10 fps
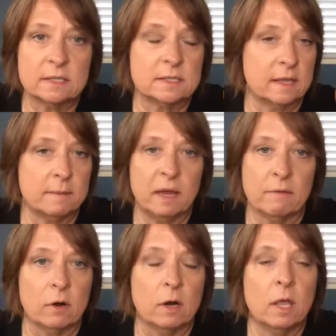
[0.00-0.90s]
to them
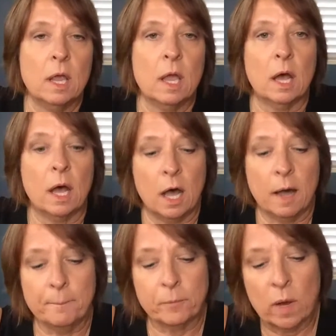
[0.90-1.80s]
ever.
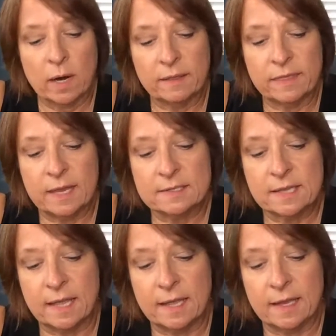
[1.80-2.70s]
One of the things that